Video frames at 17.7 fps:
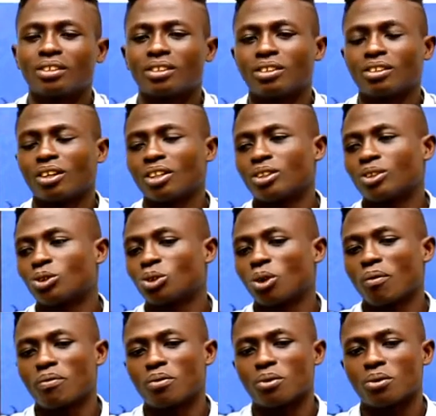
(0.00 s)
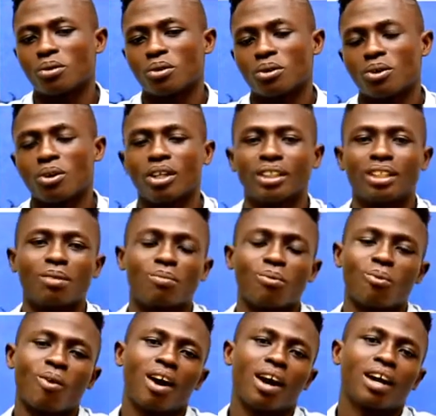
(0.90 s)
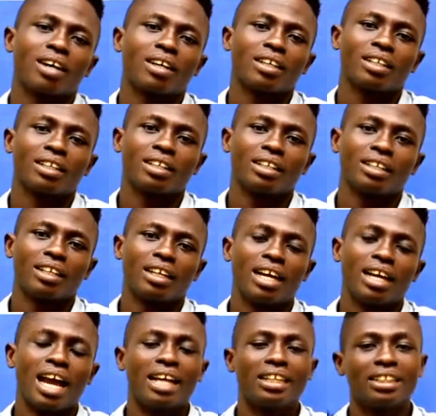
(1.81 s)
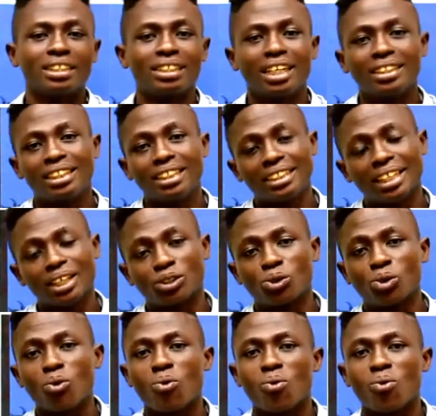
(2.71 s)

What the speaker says: as a sofa on your moa. And did the Jesus so?